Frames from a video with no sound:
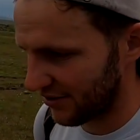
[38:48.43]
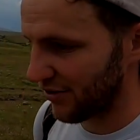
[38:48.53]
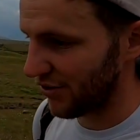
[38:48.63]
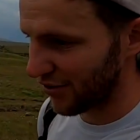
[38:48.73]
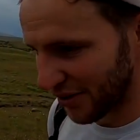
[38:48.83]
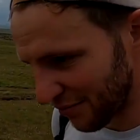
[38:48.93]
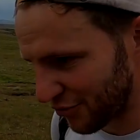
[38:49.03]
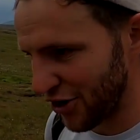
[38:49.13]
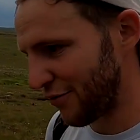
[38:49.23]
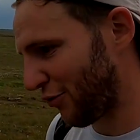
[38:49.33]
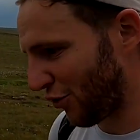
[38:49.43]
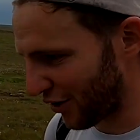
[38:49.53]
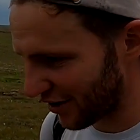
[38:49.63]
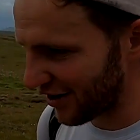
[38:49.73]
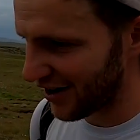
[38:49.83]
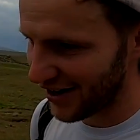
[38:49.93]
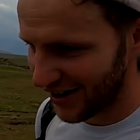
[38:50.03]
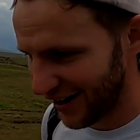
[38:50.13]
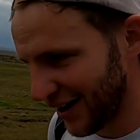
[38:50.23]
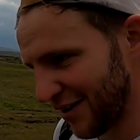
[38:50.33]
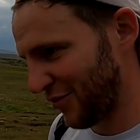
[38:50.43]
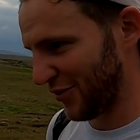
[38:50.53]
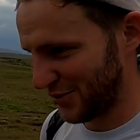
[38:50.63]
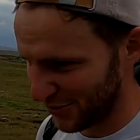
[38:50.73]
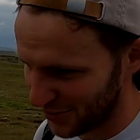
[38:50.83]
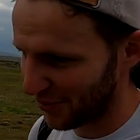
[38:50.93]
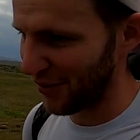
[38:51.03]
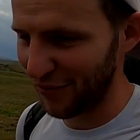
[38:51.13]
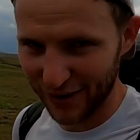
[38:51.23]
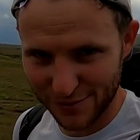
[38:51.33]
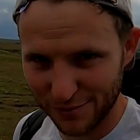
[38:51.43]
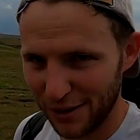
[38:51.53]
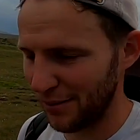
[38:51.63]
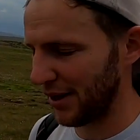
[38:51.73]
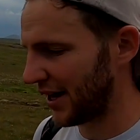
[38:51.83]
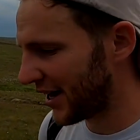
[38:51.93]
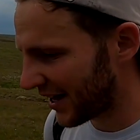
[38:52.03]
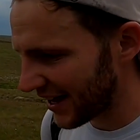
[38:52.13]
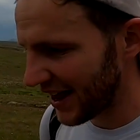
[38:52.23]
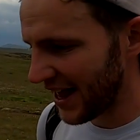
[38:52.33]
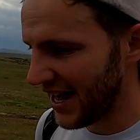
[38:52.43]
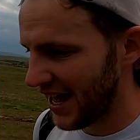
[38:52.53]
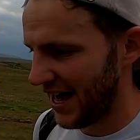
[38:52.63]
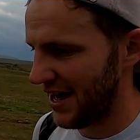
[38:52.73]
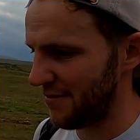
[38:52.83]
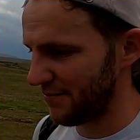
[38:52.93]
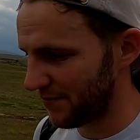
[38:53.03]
do, train for, what's the most important things, blah blah blah.